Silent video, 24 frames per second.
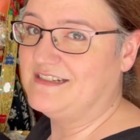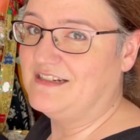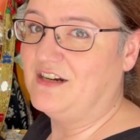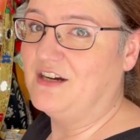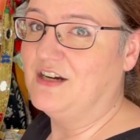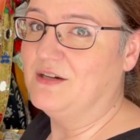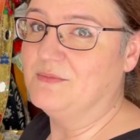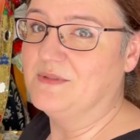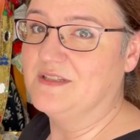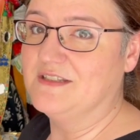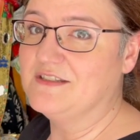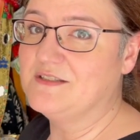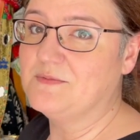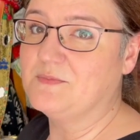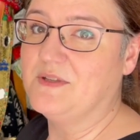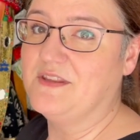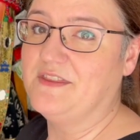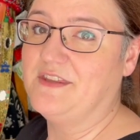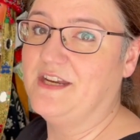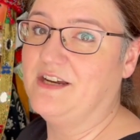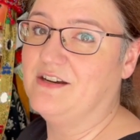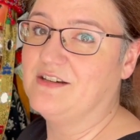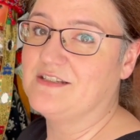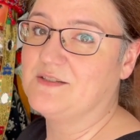garments, but
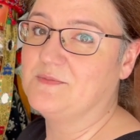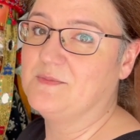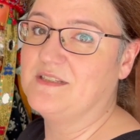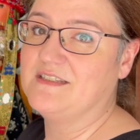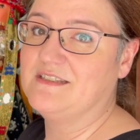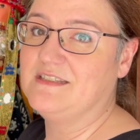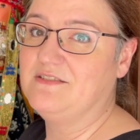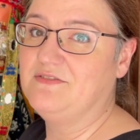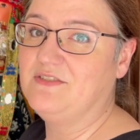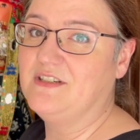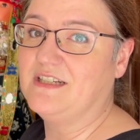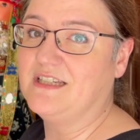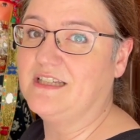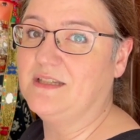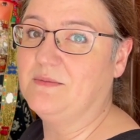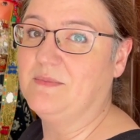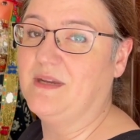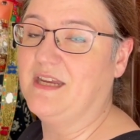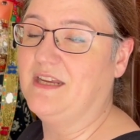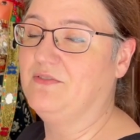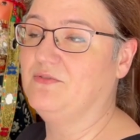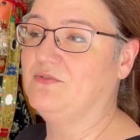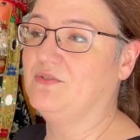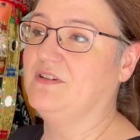they are specifically
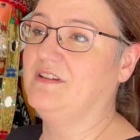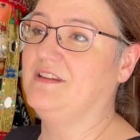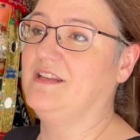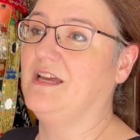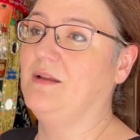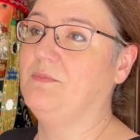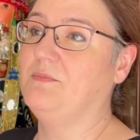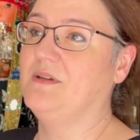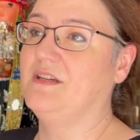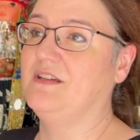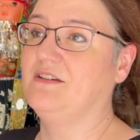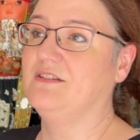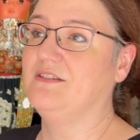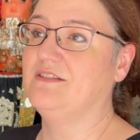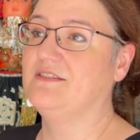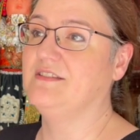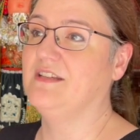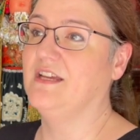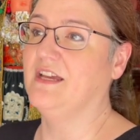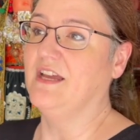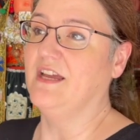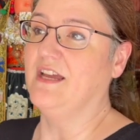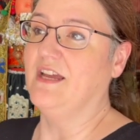made for that, because